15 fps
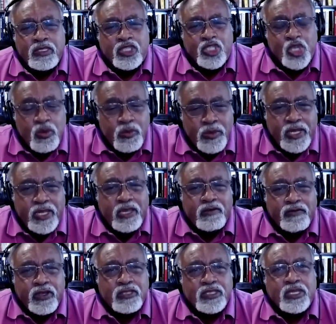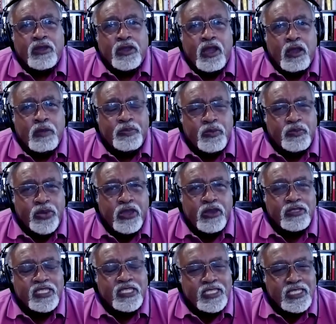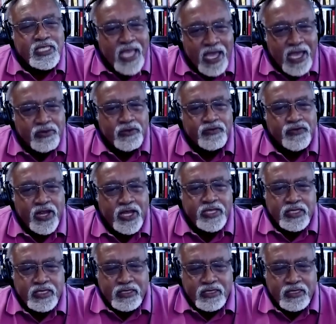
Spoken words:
Too many of us are prepared to sacrifice